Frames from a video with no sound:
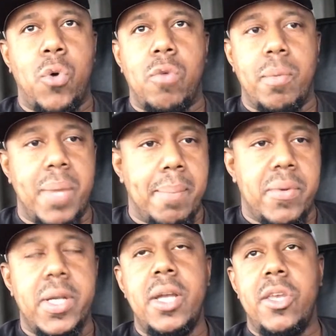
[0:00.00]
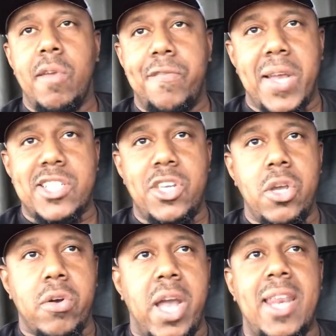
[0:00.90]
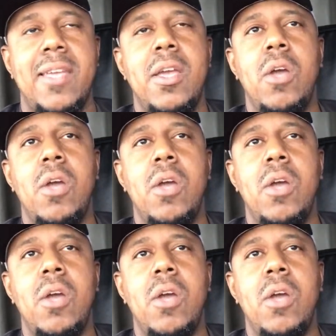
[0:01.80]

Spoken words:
Remember, you're fixing your credit,